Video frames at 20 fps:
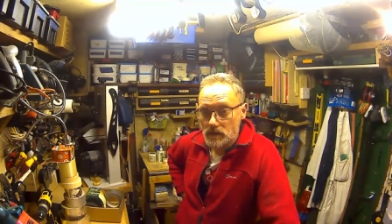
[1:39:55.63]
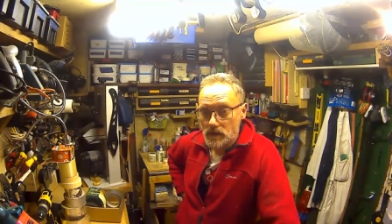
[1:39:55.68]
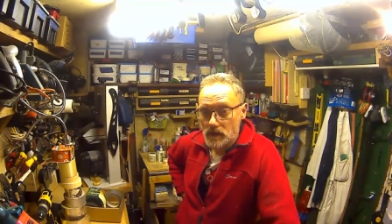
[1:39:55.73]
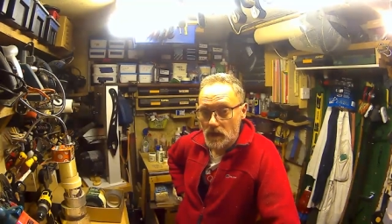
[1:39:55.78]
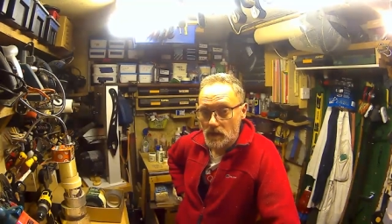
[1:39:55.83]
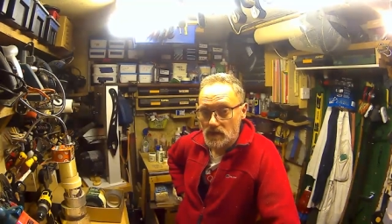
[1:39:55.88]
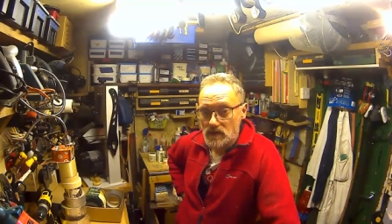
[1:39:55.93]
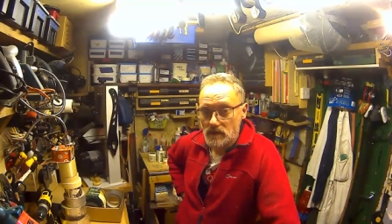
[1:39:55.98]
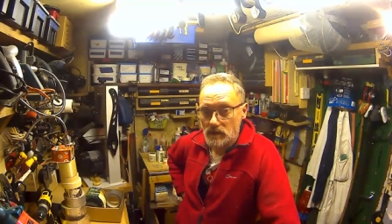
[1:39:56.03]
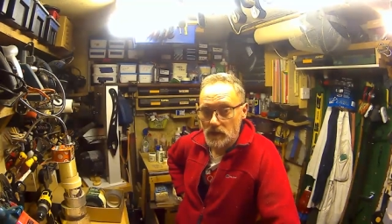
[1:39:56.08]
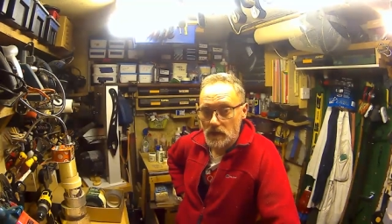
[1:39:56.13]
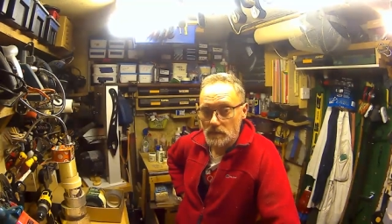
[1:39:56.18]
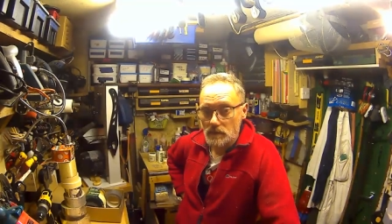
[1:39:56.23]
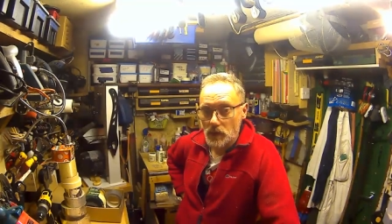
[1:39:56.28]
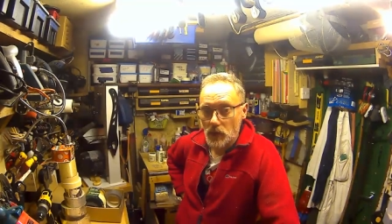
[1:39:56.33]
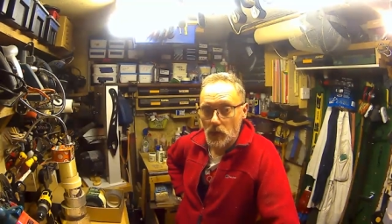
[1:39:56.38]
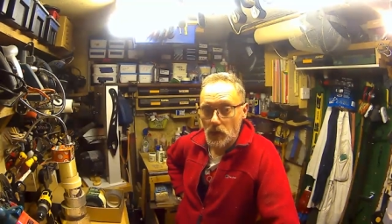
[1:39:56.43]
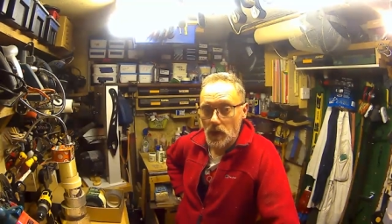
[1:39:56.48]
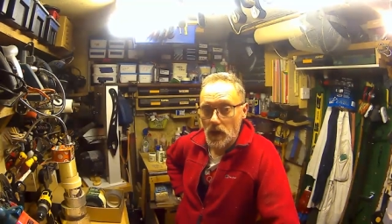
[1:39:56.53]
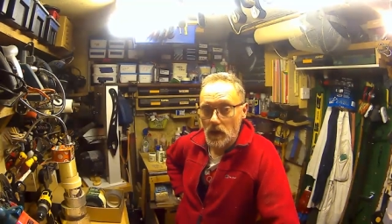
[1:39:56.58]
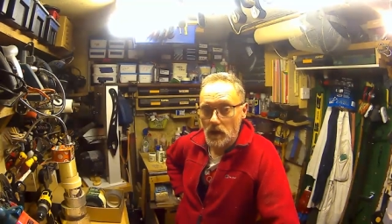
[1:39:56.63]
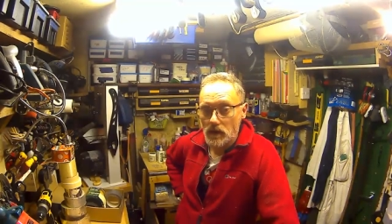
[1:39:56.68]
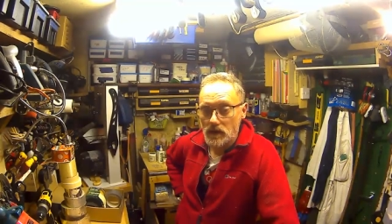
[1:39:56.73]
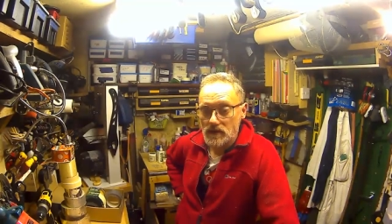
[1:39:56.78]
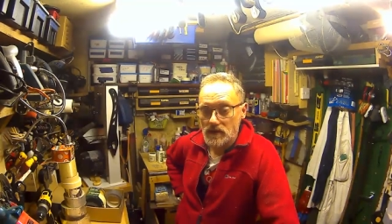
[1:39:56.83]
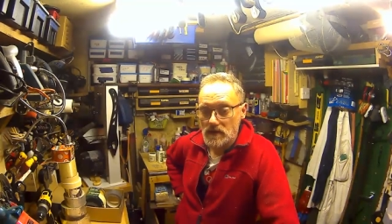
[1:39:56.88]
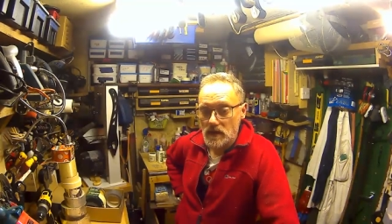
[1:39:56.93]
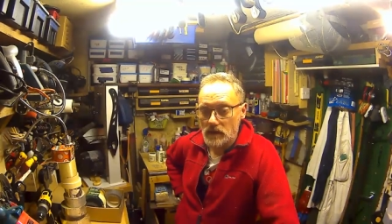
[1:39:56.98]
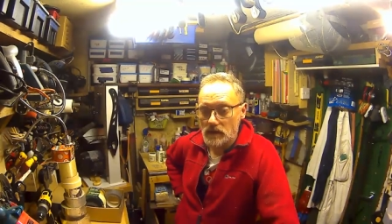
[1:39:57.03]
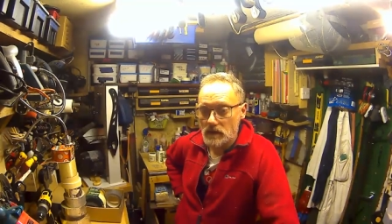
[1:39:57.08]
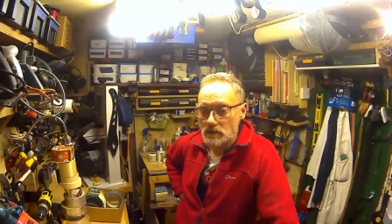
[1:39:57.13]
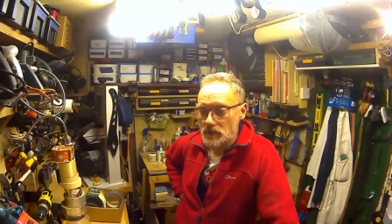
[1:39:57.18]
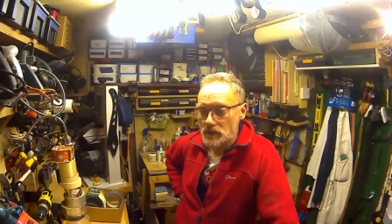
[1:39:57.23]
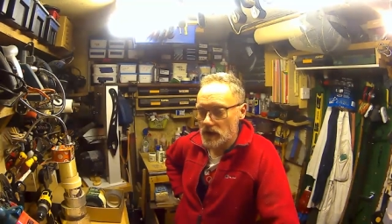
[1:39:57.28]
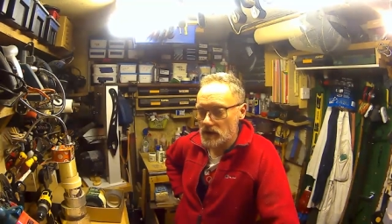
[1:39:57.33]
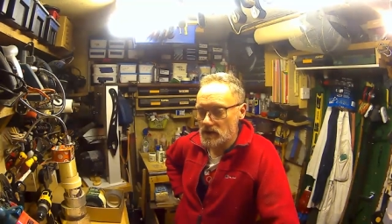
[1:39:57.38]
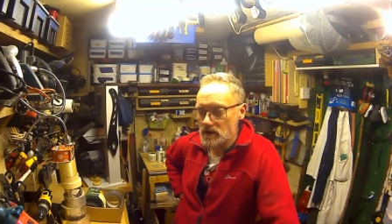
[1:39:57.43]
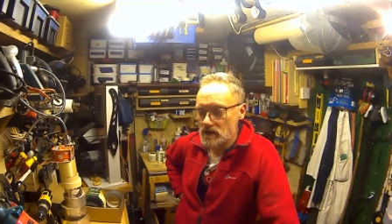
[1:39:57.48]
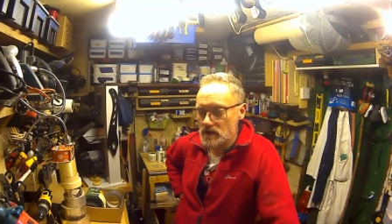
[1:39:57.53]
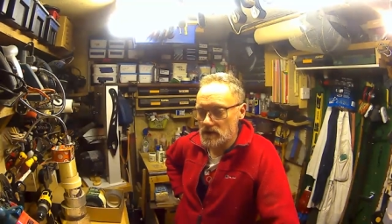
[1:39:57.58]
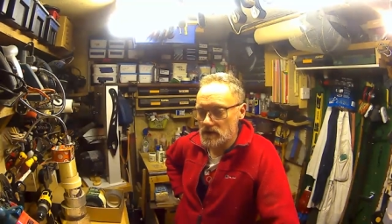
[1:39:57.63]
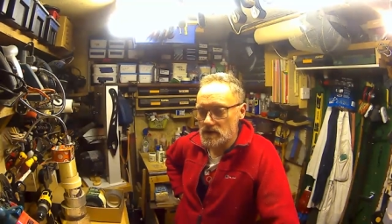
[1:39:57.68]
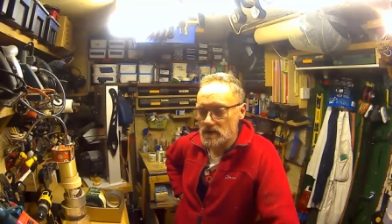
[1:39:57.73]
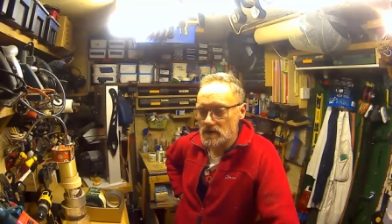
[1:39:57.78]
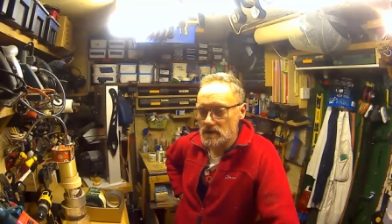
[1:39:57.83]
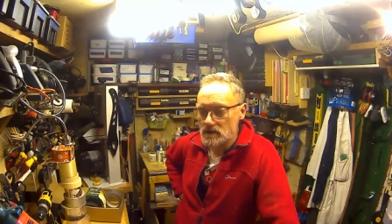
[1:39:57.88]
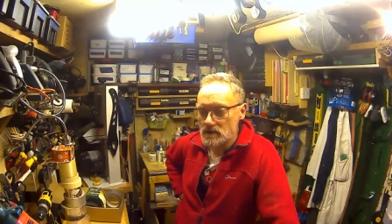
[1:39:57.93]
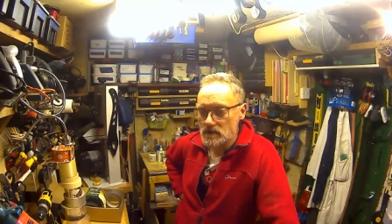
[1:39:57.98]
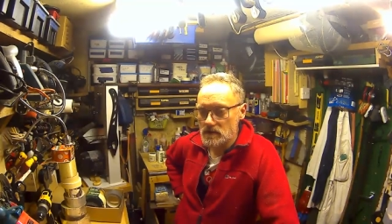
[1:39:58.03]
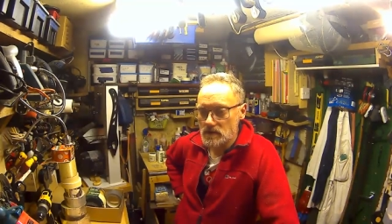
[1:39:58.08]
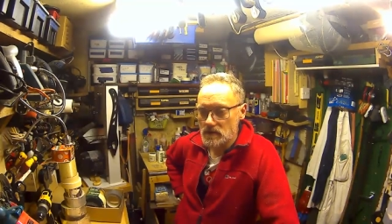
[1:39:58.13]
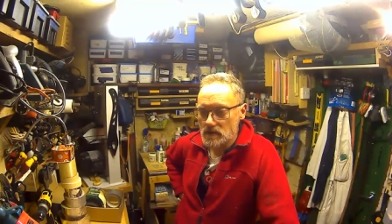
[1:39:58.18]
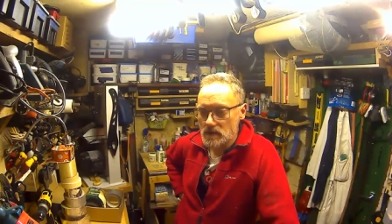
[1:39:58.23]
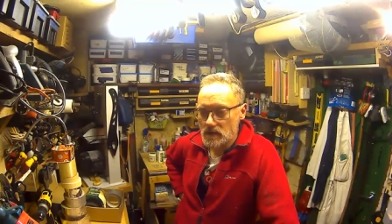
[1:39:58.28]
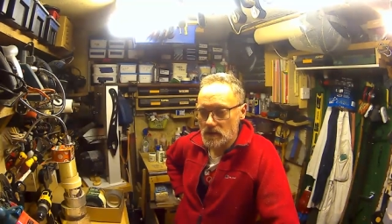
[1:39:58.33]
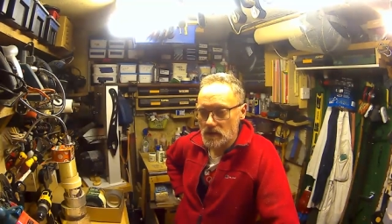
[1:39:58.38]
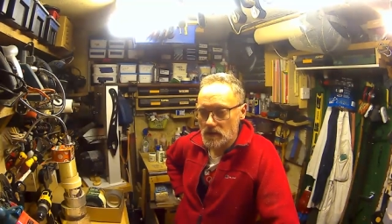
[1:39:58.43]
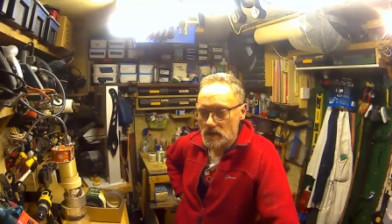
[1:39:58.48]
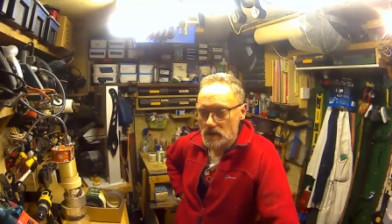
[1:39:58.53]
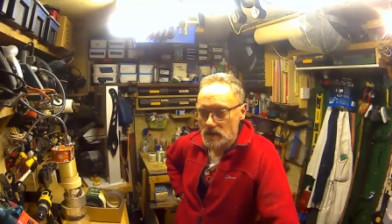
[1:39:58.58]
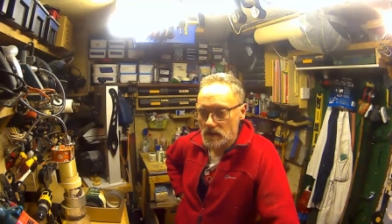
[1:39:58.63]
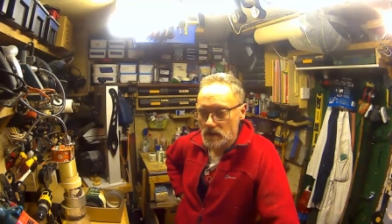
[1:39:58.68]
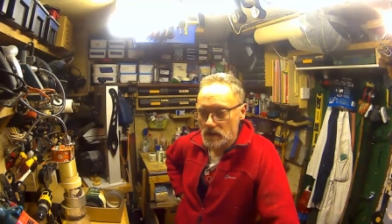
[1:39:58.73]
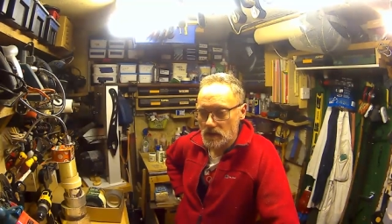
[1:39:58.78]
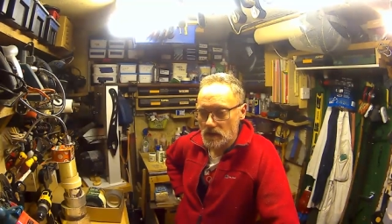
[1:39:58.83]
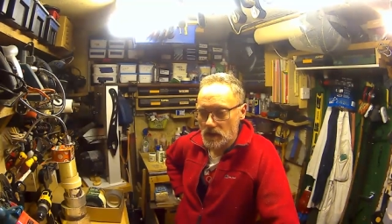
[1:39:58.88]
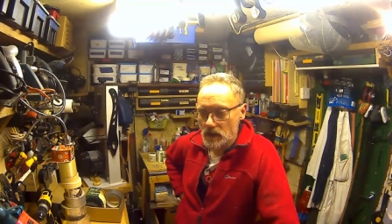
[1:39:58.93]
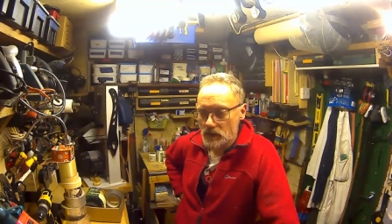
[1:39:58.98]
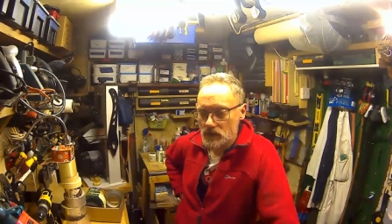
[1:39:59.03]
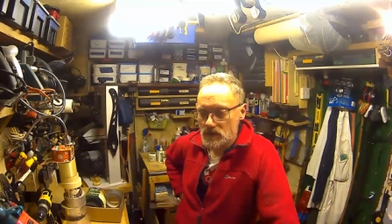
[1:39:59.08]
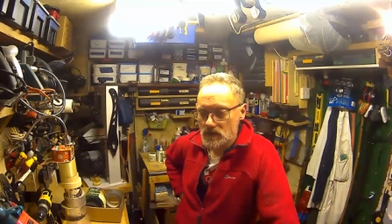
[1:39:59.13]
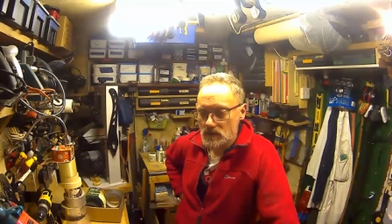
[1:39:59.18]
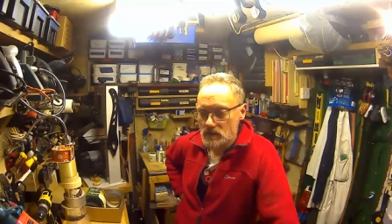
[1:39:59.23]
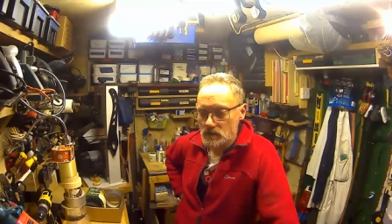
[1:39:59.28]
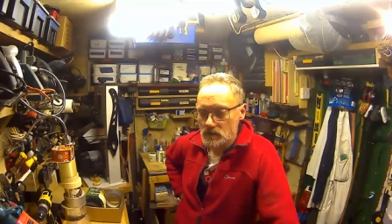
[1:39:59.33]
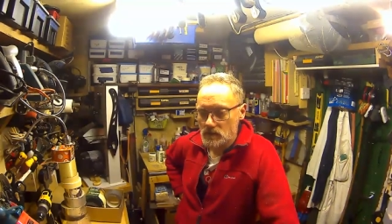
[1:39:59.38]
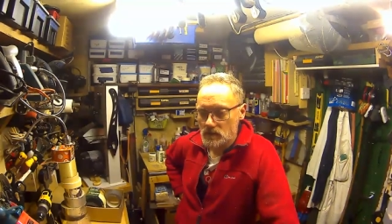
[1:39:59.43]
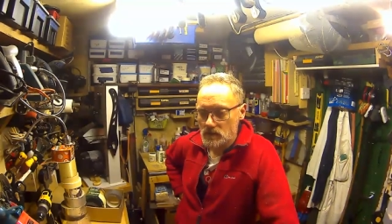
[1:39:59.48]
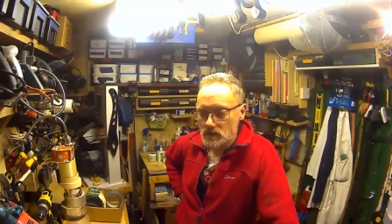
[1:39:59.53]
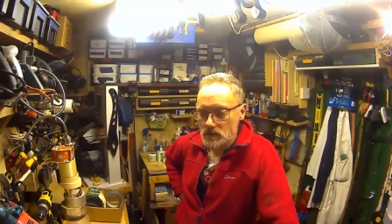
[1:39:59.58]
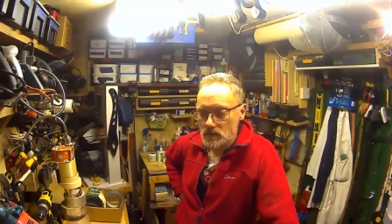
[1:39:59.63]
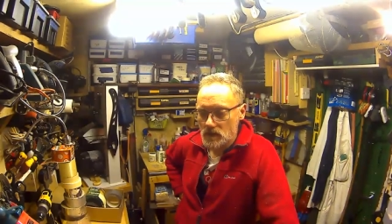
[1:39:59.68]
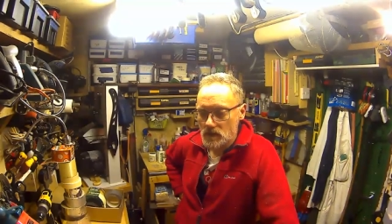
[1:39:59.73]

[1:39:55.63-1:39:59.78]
was some very poor health and safety practices. There was some